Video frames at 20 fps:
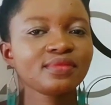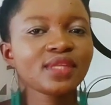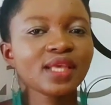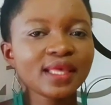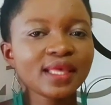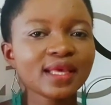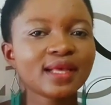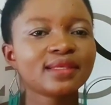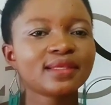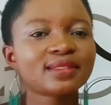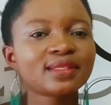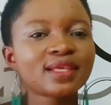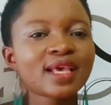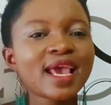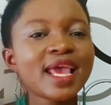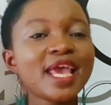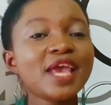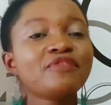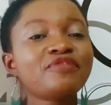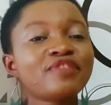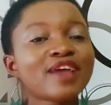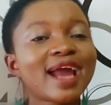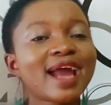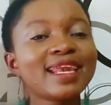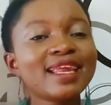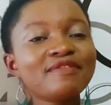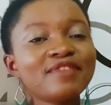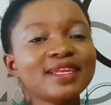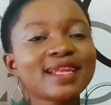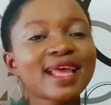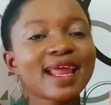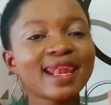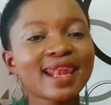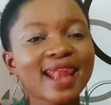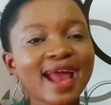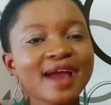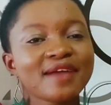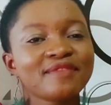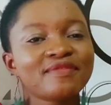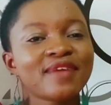Yes. If you are living a
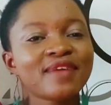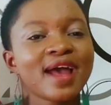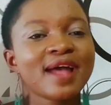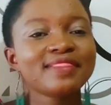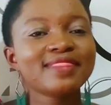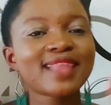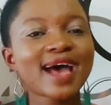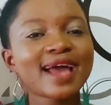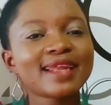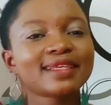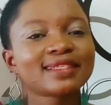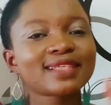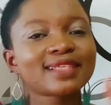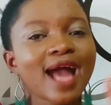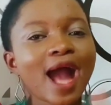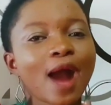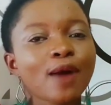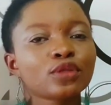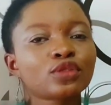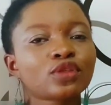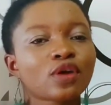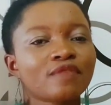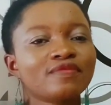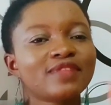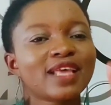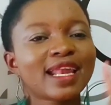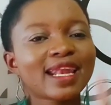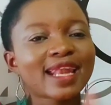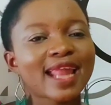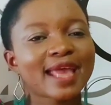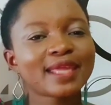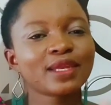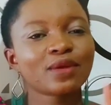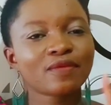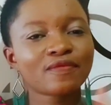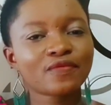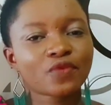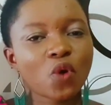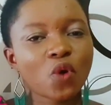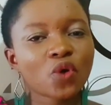life that is out of the line
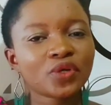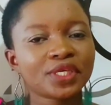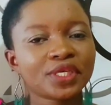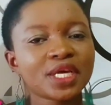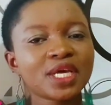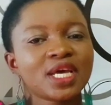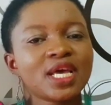of God,